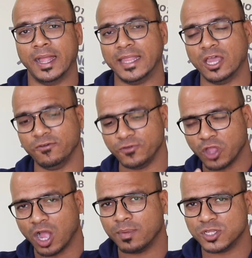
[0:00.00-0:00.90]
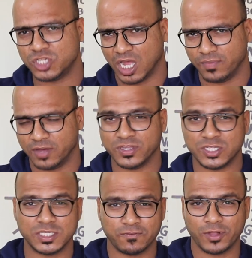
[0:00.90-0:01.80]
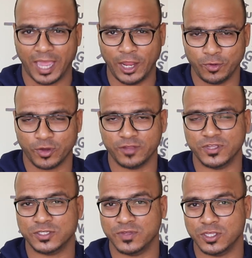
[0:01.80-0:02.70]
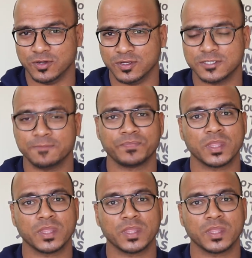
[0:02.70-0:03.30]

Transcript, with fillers: Now, if we talk about Java, which is for Android, which we use,